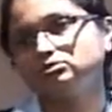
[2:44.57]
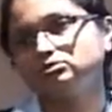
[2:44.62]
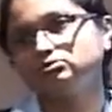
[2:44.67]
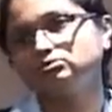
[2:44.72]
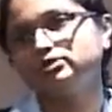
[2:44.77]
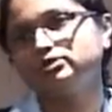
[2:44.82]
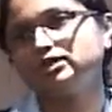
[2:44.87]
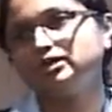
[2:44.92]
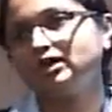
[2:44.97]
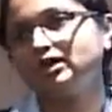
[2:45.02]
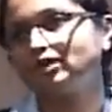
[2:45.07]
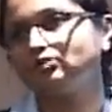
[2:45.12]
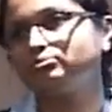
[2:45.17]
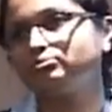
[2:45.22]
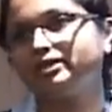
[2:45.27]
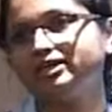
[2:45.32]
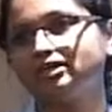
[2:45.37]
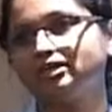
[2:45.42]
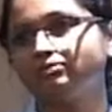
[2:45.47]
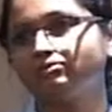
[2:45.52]
we have
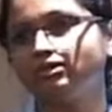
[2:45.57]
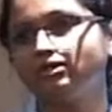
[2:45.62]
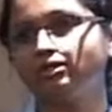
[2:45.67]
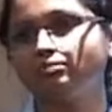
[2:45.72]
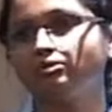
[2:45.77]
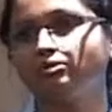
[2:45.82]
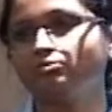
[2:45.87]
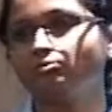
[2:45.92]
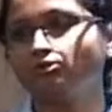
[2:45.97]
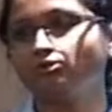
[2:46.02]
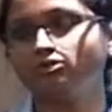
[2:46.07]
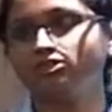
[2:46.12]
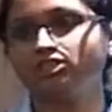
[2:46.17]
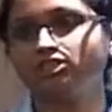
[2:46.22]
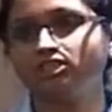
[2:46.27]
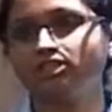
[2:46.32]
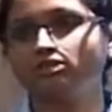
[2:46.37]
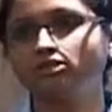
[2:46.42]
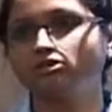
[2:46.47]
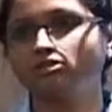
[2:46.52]
made available
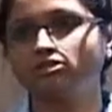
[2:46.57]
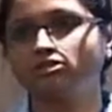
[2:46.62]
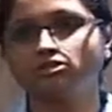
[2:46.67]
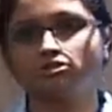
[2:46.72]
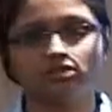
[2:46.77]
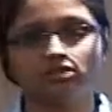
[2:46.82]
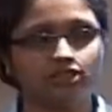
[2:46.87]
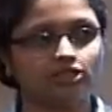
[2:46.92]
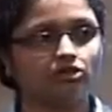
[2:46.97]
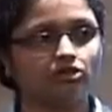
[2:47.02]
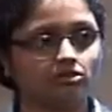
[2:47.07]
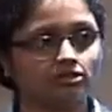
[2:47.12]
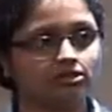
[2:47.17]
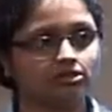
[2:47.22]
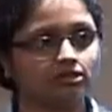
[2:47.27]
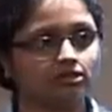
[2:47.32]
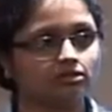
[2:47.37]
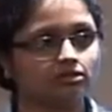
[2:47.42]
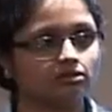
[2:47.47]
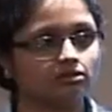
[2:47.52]
post-GA docs on the doc
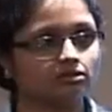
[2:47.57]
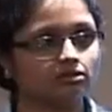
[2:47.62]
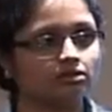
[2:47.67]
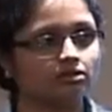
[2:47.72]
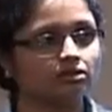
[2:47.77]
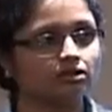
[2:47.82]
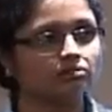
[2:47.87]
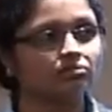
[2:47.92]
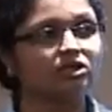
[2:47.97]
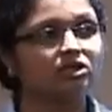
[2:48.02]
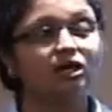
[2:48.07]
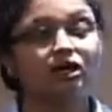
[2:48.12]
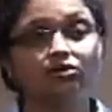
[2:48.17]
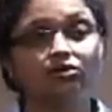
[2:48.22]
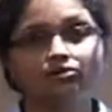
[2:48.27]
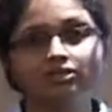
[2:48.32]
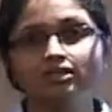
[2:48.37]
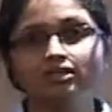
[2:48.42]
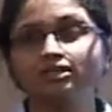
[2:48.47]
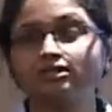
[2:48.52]
site. But how
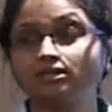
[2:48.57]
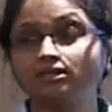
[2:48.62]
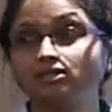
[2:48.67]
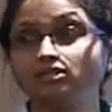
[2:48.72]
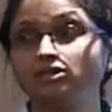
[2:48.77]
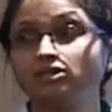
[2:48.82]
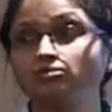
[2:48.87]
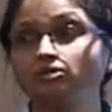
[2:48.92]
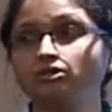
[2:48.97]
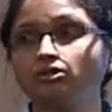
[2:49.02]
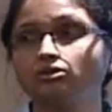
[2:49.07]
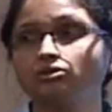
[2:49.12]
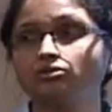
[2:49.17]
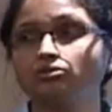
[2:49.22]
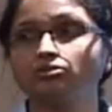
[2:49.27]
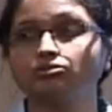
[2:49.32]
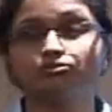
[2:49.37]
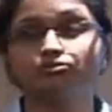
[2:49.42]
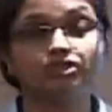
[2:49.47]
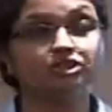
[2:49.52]
will the customer
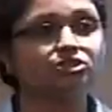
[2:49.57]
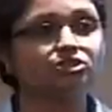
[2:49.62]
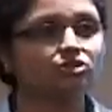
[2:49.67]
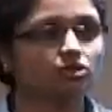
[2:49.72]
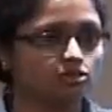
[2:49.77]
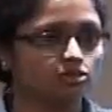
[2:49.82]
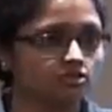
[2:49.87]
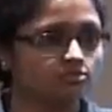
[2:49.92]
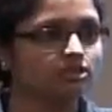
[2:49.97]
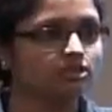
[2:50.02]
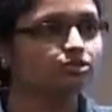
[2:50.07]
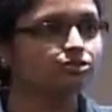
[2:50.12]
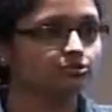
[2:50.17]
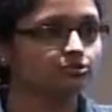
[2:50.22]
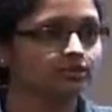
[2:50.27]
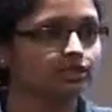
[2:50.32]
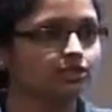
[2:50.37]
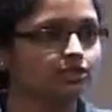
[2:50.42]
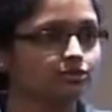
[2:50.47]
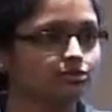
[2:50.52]
know which documents
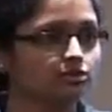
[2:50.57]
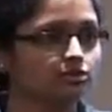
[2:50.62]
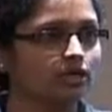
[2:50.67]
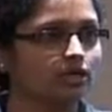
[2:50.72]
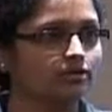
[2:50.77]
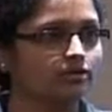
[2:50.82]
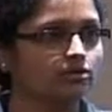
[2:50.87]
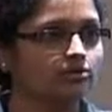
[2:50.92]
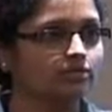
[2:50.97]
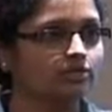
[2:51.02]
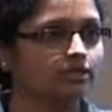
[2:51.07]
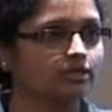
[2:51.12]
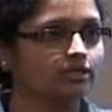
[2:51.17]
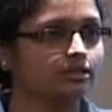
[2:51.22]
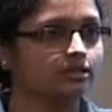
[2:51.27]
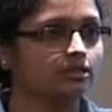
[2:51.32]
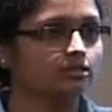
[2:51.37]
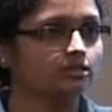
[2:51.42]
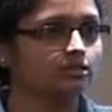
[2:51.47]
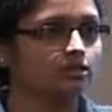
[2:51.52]
you have
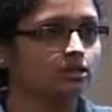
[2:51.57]
updated?